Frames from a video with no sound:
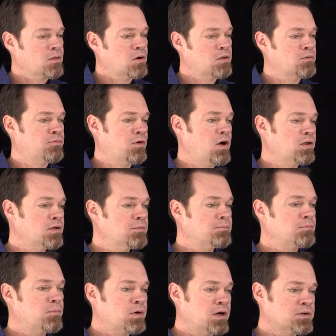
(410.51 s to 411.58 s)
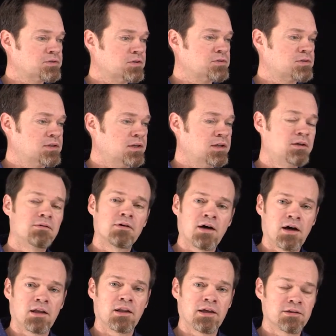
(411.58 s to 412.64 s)
On the volume, we also see
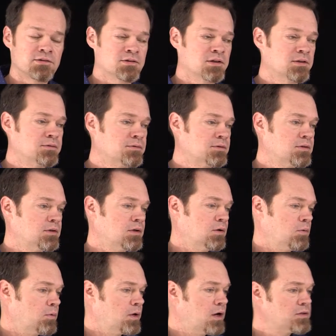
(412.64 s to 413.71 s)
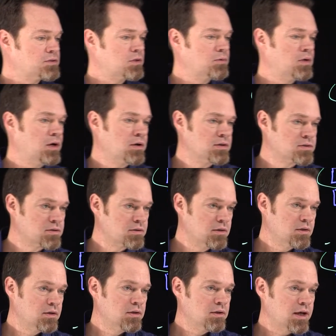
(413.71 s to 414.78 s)
high latency. We also noticed,
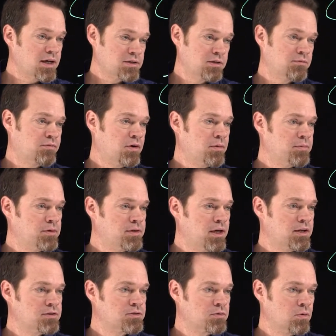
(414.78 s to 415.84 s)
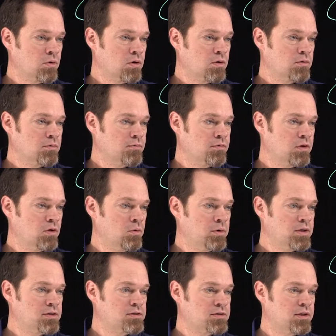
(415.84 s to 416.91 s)
actually from the data store view,
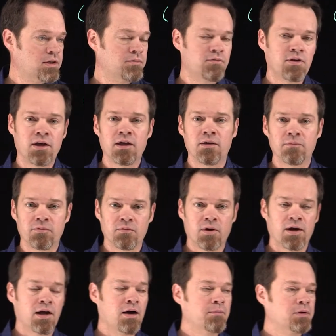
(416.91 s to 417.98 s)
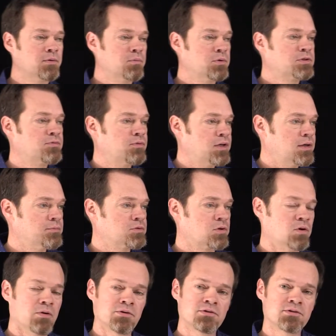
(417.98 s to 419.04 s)
we can see VMs, right? Which VMs
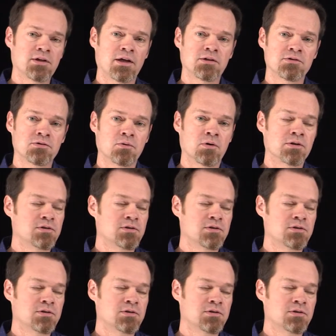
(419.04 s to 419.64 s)
are on this data store.